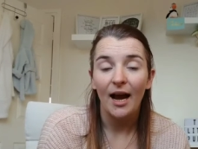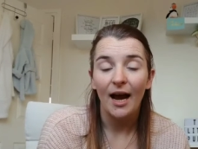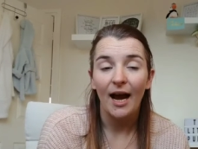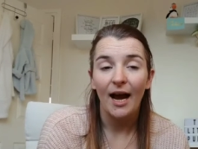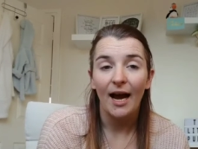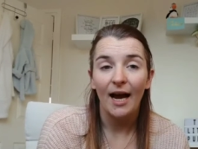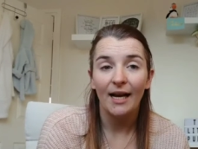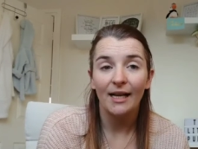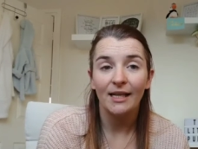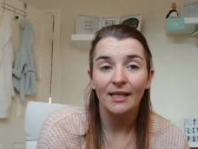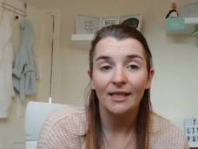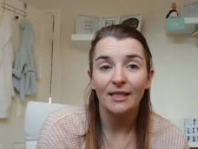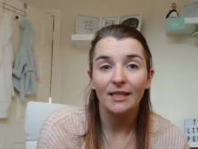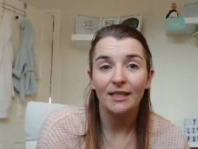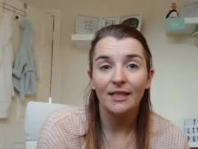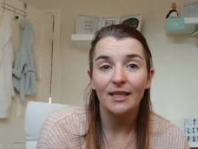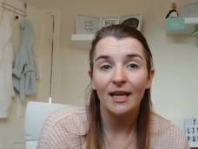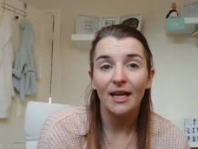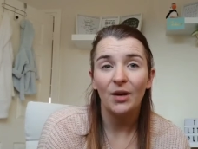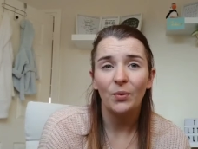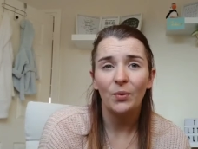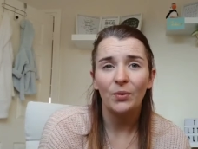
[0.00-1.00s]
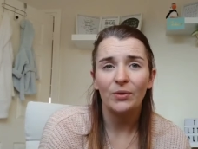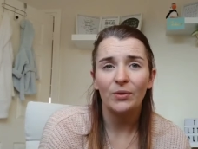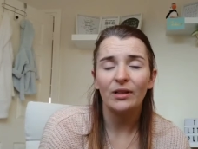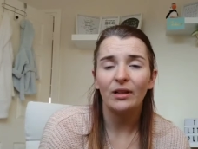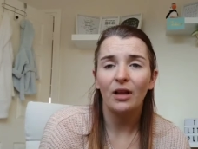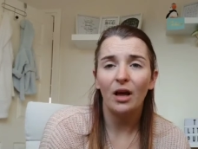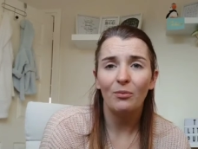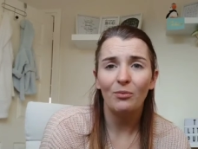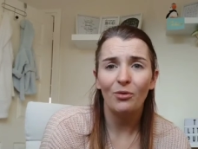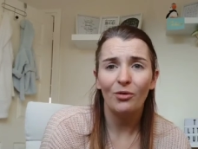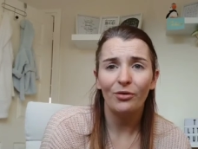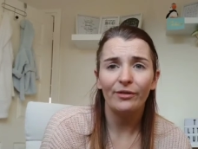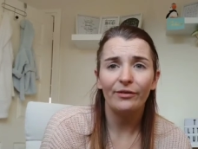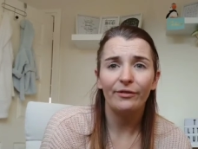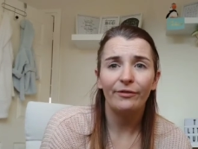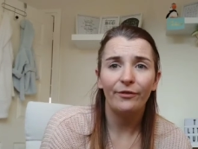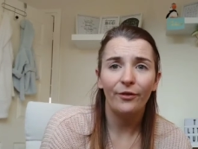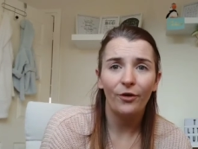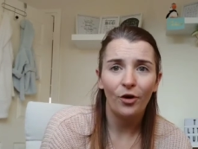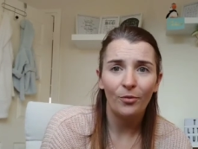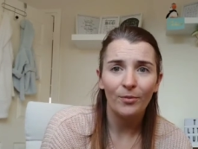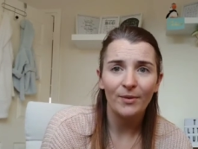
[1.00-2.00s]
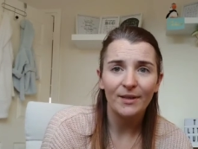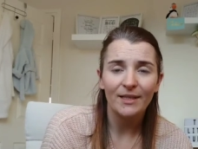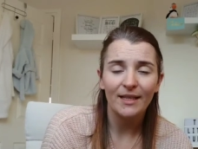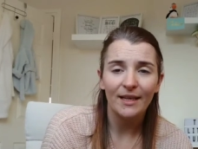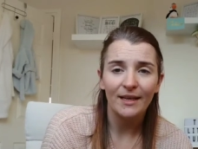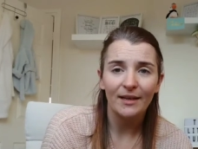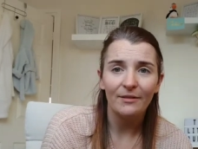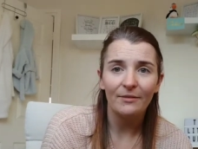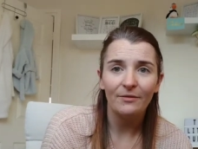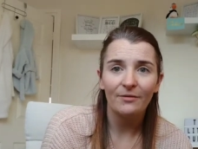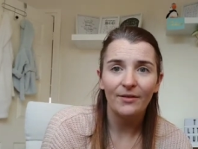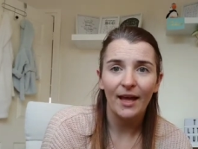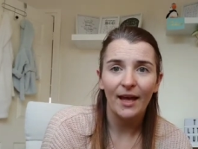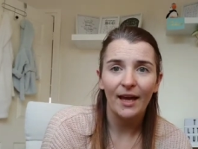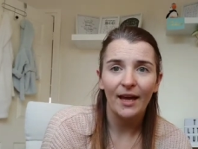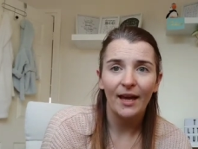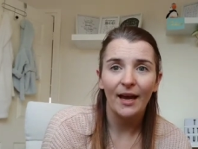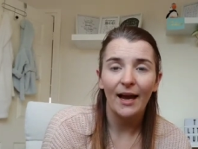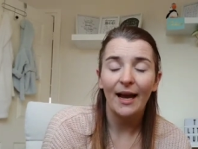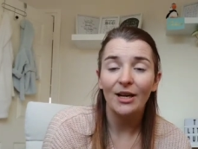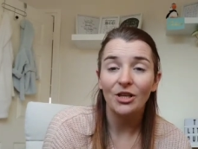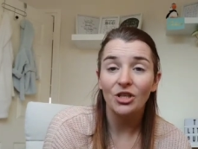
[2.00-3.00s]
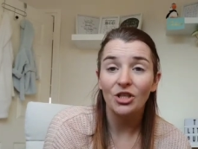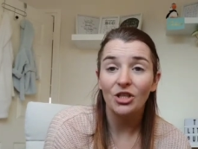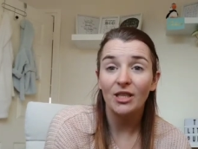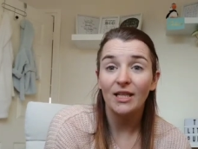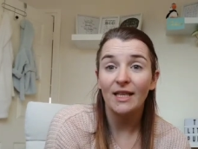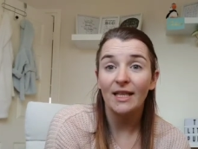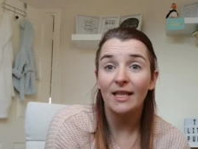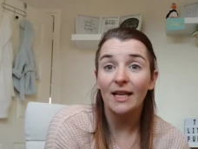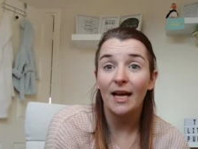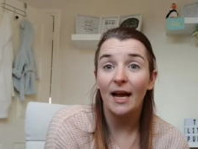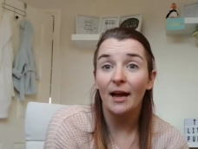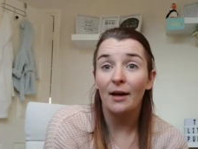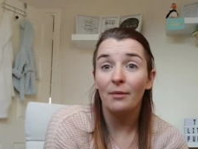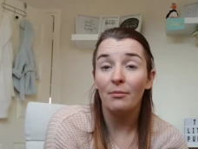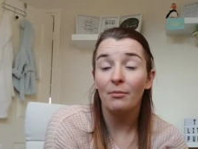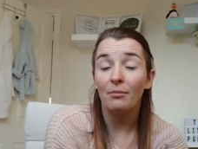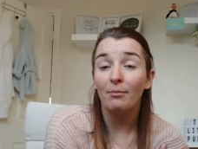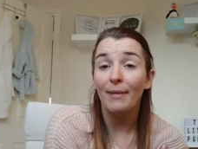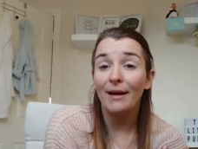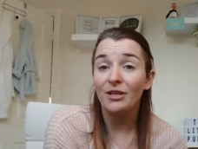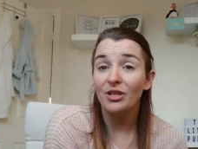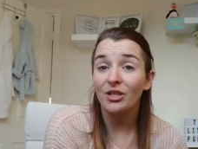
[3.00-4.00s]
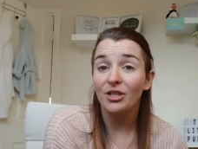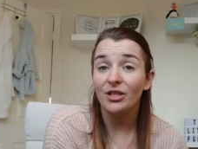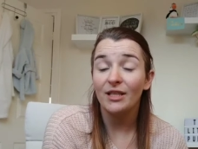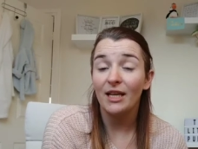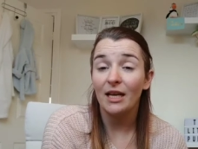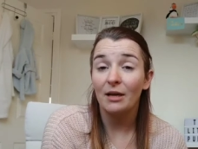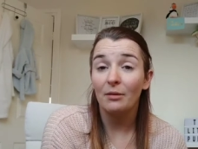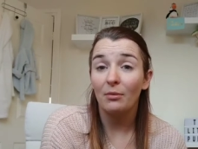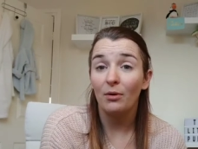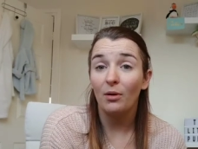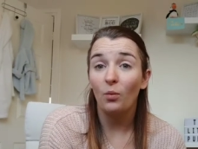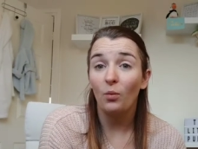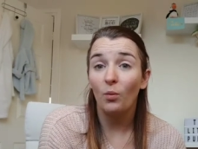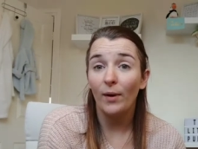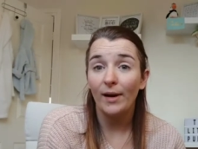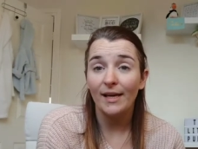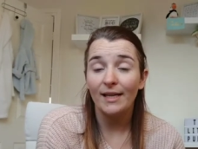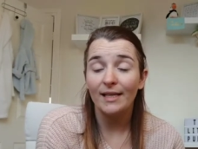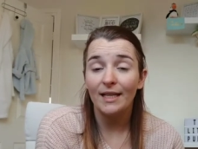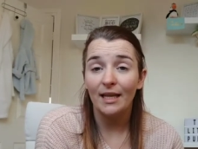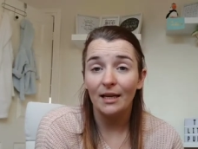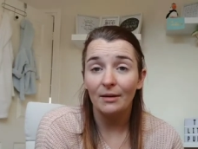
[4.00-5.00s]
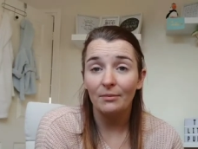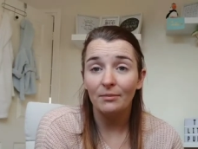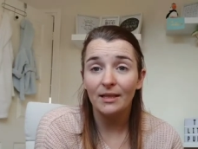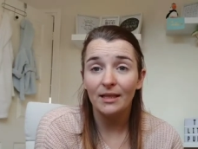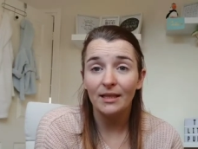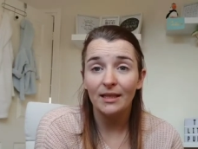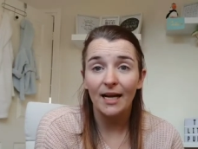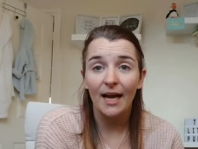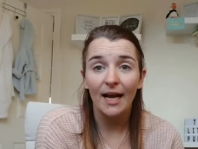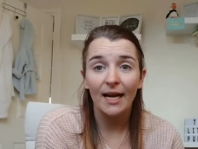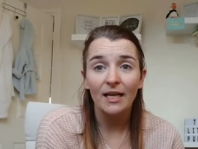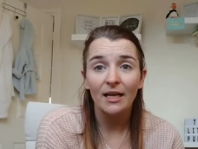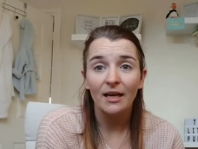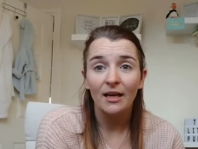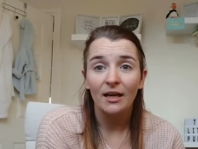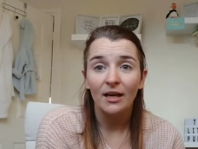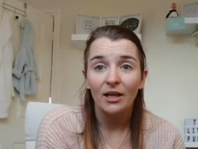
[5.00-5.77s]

and it was a lot more informative. They actually measured him and weighed him today.